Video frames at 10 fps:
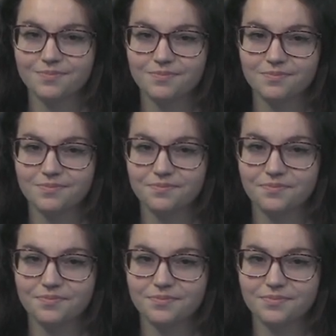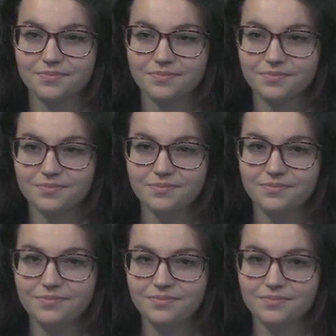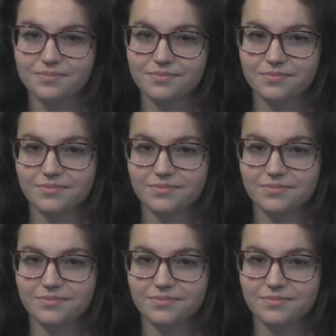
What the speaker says: (silence)